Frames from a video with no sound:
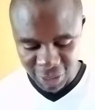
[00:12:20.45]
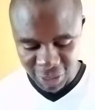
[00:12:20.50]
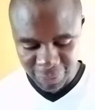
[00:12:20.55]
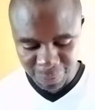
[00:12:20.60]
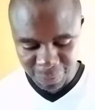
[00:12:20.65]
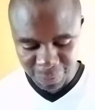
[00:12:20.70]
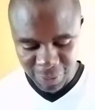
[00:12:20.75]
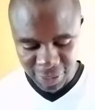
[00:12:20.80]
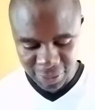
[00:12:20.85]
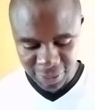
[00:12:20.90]

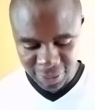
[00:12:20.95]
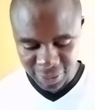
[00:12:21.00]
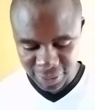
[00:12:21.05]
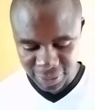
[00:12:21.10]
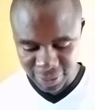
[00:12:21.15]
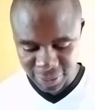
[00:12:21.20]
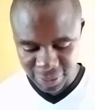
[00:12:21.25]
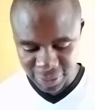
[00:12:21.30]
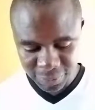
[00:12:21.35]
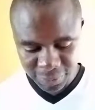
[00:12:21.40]

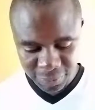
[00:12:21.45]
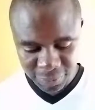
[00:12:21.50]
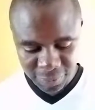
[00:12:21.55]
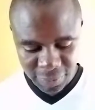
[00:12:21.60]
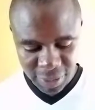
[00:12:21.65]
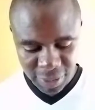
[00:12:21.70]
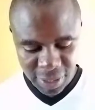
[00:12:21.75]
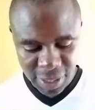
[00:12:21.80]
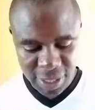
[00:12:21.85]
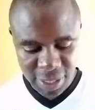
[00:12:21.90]
place
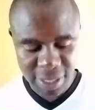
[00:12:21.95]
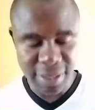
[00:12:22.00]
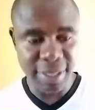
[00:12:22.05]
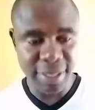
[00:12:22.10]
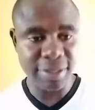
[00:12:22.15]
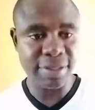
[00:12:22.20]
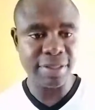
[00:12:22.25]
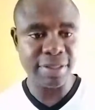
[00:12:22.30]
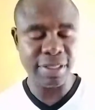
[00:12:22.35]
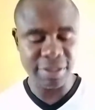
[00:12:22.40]
in the
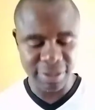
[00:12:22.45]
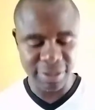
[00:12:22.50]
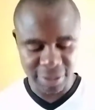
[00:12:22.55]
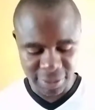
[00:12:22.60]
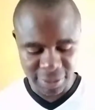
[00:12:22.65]
city.